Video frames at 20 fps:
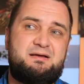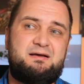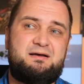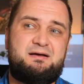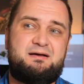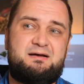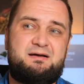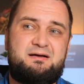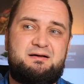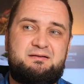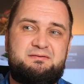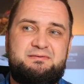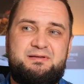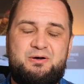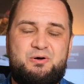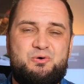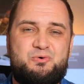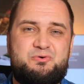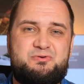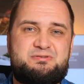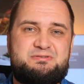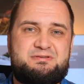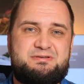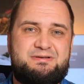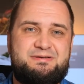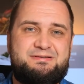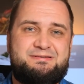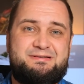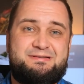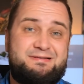those
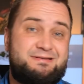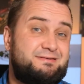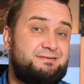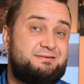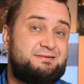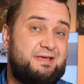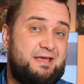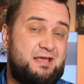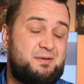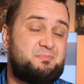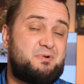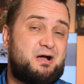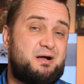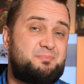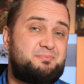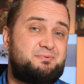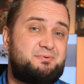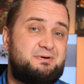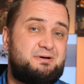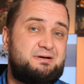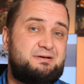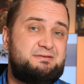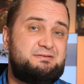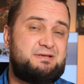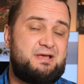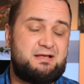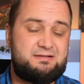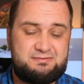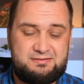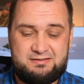didn't came up
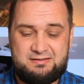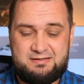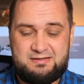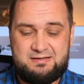yet.